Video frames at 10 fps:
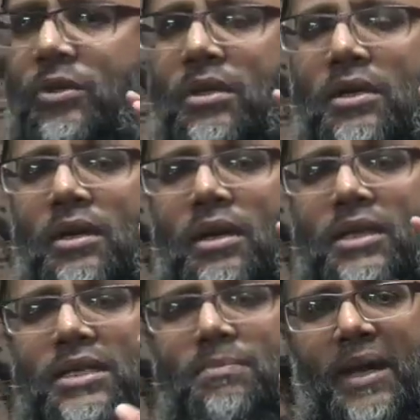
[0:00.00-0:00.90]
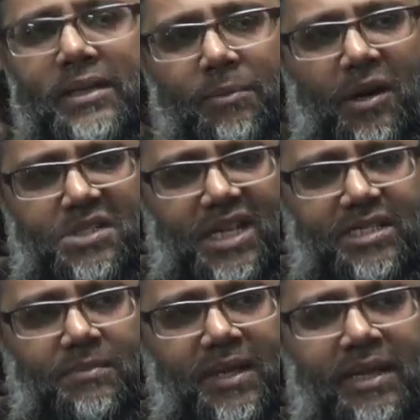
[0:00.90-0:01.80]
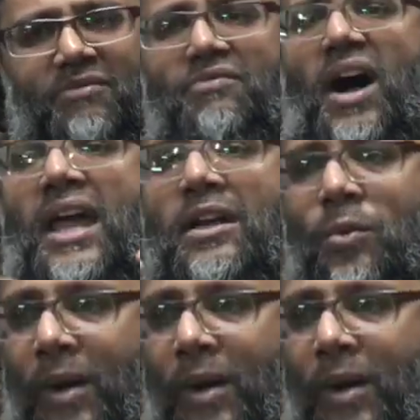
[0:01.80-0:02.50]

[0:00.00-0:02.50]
could depict the Prophet in violent